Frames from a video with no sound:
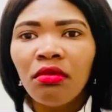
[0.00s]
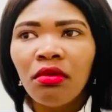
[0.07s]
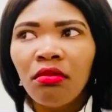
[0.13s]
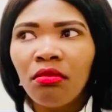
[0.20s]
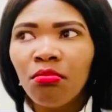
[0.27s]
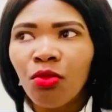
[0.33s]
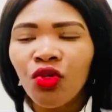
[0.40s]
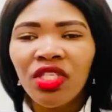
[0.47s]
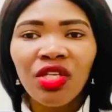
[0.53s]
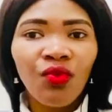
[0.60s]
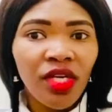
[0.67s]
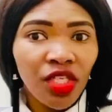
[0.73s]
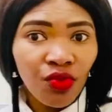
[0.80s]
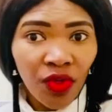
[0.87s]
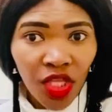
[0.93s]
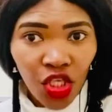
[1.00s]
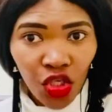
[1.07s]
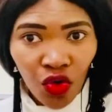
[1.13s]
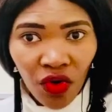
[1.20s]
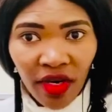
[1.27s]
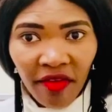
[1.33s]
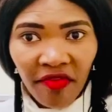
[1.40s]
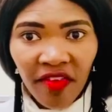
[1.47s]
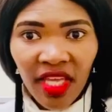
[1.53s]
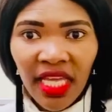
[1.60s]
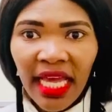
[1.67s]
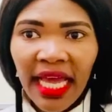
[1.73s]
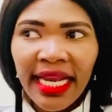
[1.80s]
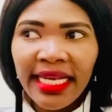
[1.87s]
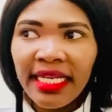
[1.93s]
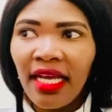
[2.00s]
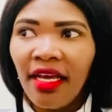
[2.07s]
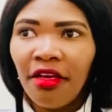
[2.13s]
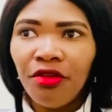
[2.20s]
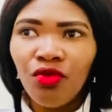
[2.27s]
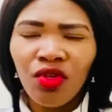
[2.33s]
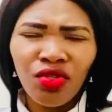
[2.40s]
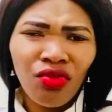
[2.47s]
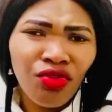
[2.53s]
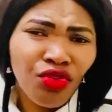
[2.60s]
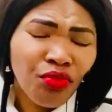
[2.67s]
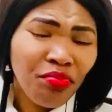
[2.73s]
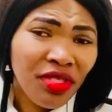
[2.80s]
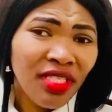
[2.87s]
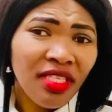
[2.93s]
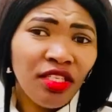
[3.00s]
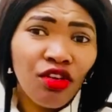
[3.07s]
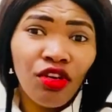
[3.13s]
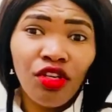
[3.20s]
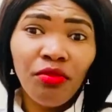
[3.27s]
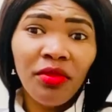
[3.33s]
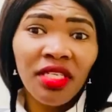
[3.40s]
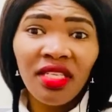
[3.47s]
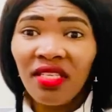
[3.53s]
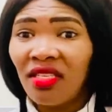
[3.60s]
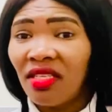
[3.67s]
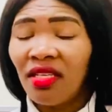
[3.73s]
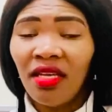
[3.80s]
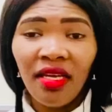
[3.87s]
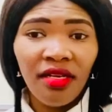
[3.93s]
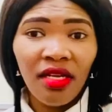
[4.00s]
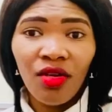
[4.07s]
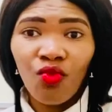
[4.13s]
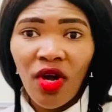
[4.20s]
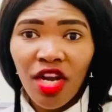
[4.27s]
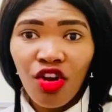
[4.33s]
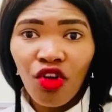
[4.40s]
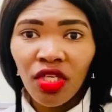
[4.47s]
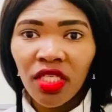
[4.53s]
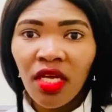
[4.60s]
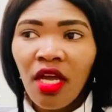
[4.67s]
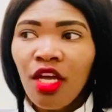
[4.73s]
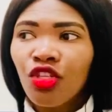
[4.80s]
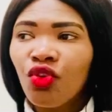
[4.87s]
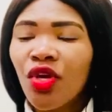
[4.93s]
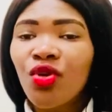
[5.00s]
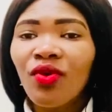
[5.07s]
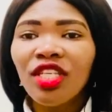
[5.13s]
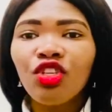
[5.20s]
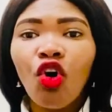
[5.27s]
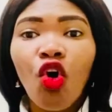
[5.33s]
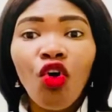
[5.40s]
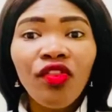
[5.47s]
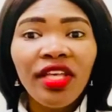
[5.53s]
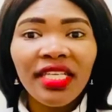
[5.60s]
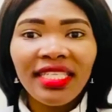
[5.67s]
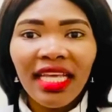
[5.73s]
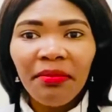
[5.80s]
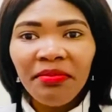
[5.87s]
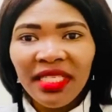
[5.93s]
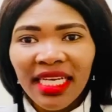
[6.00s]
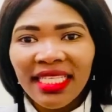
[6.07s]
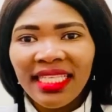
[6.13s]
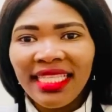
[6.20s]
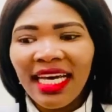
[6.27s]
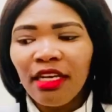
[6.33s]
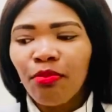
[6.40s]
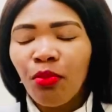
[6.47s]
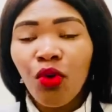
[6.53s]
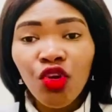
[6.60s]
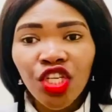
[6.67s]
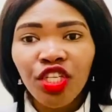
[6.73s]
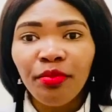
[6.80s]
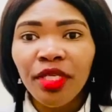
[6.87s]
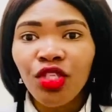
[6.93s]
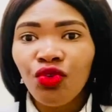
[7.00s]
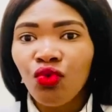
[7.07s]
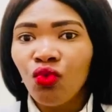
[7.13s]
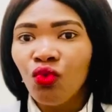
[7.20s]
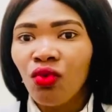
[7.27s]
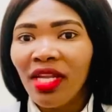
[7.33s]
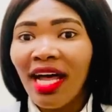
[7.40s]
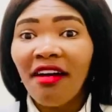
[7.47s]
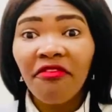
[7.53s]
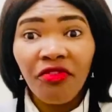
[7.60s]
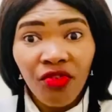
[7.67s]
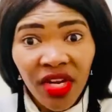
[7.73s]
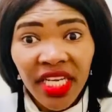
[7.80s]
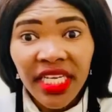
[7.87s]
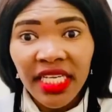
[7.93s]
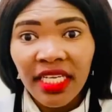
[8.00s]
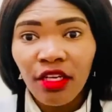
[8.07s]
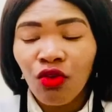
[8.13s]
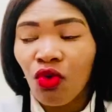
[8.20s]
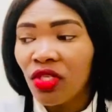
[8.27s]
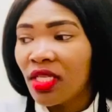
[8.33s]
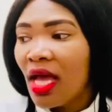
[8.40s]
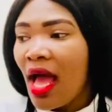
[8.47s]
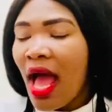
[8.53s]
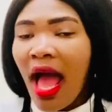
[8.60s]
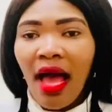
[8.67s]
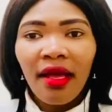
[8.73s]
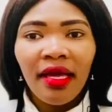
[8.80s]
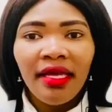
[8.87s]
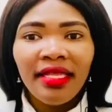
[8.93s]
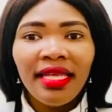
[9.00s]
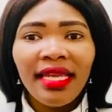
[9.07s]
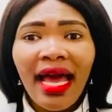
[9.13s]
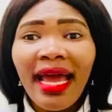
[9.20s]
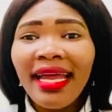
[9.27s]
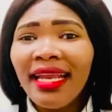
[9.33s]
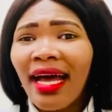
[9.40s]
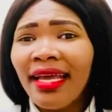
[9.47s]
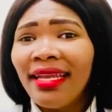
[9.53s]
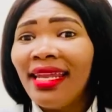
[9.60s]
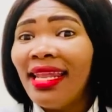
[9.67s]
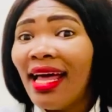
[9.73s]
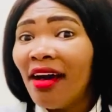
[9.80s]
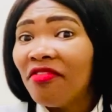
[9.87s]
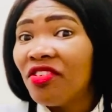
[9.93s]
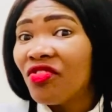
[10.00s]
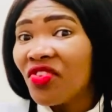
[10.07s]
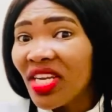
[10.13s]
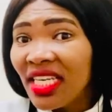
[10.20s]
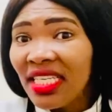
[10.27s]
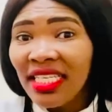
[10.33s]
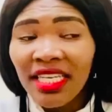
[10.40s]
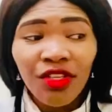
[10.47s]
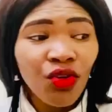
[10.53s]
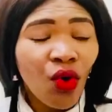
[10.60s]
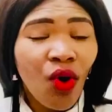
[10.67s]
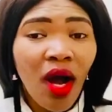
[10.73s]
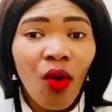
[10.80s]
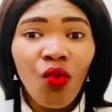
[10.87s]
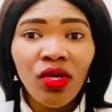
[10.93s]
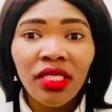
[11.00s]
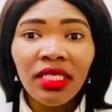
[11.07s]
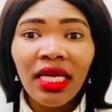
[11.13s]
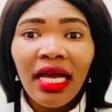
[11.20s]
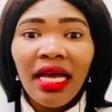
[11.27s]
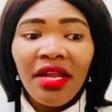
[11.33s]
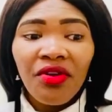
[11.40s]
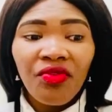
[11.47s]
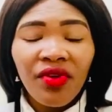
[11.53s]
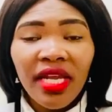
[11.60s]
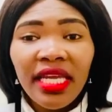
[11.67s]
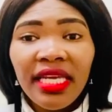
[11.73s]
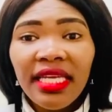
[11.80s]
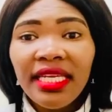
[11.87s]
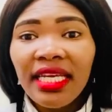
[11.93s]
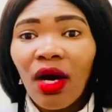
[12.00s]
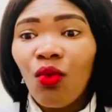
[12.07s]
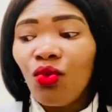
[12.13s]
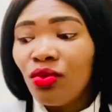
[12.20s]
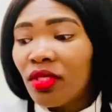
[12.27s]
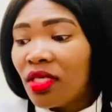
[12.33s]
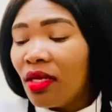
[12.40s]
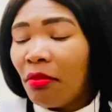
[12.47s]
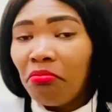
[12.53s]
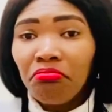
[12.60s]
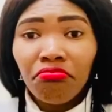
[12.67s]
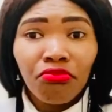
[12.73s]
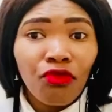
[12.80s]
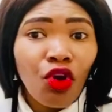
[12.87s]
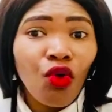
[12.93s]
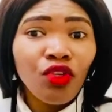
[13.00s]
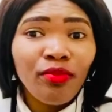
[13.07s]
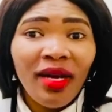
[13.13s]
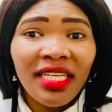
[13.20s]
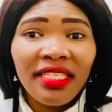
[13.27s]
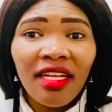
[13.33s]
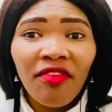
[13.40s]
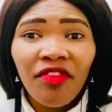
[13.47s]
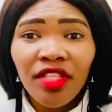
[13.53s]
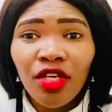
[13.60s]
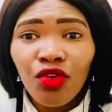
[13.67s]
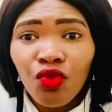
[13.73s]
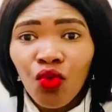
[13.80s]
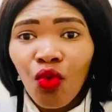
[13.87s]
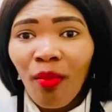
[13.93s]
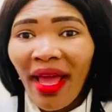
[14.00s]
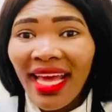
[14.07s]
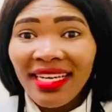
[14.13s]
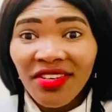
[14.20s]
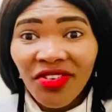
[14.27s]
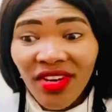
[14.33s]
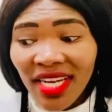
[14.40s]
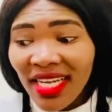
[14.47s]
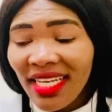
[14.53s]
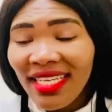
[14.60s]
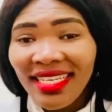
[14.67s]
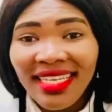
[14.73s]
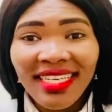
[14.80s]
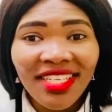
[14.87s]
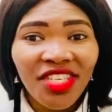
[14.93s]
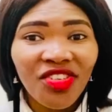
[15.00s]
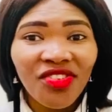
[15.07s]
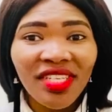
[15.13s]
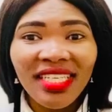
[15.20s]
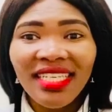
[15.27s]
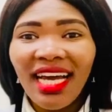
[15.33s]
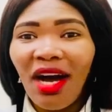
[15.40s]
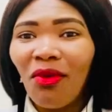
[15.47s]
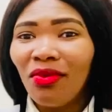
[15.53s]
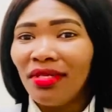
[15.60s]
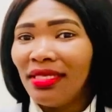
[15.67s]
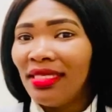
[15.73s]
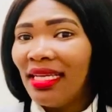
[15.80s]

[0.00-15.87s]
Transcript: mostly went with geography, and it was also business economics and whatnot. So it was all the subjects that pushed me to love reading, because and then I loved reading. Yo, I would read, I would close myself in the room and read history, I would